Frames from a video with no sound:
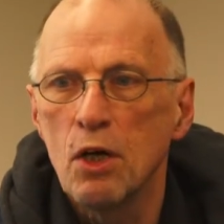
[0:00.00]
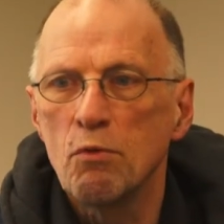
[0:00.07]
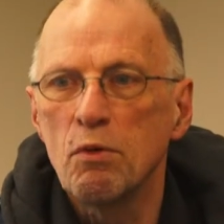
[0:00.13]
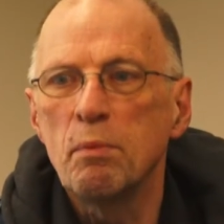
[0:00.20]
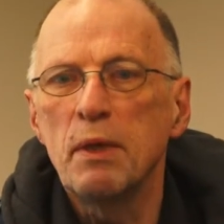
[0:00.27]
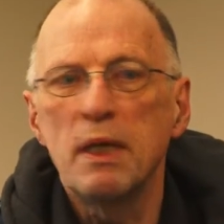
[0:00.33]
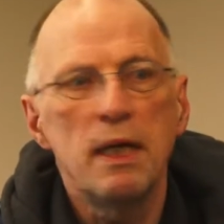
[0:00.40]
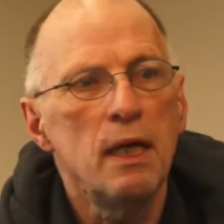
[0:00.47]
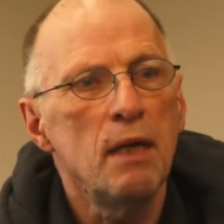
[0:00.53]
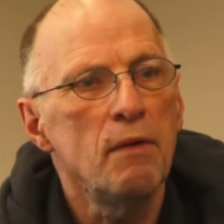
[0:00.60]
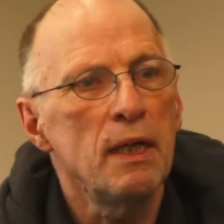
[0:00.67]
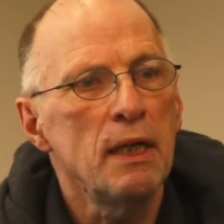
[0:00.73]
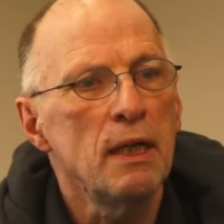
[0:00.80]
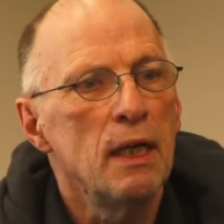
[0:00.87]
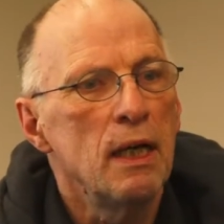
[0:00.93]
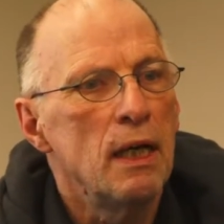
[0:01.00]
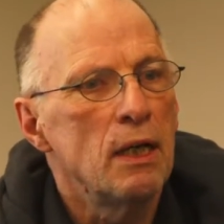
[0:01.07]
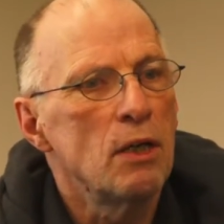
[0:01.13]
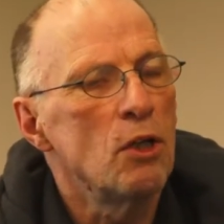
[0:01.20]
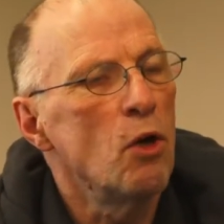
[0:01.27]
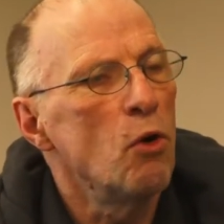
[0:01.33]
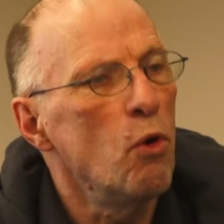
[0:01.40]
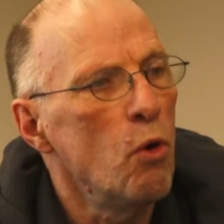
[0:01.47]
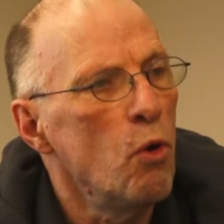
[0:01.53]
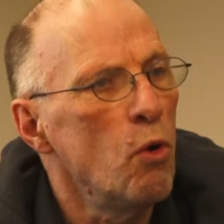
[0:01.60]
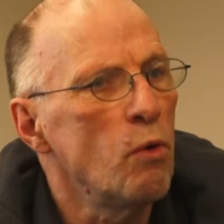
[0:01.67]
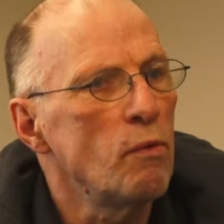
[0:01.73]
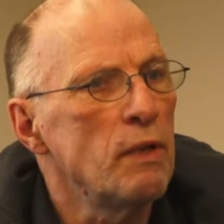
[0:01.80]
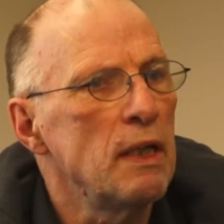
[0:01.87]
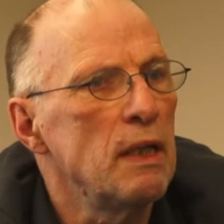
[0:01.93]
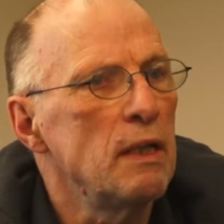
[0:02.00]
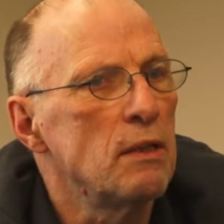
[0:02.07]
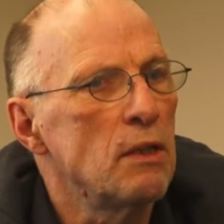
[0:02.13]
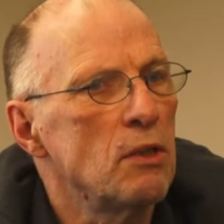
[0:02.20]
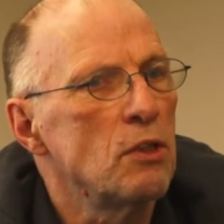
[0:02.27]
We've been hearing, all the